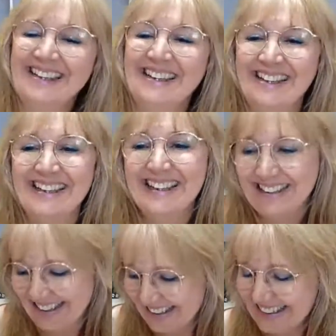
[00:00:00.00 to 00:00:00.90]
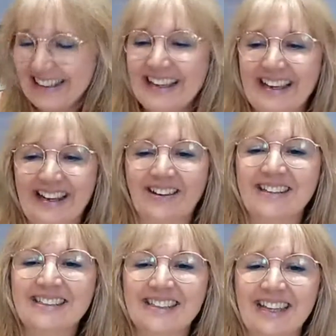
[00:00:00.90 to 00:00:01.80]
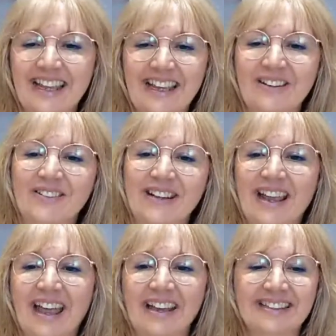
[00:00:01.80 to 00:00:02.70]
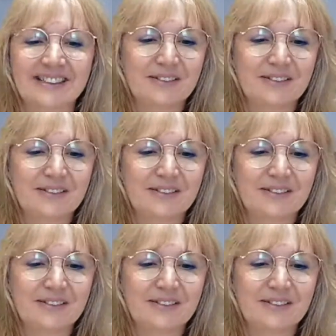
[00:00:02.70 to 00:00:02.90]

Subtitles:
He likes to get in on the act.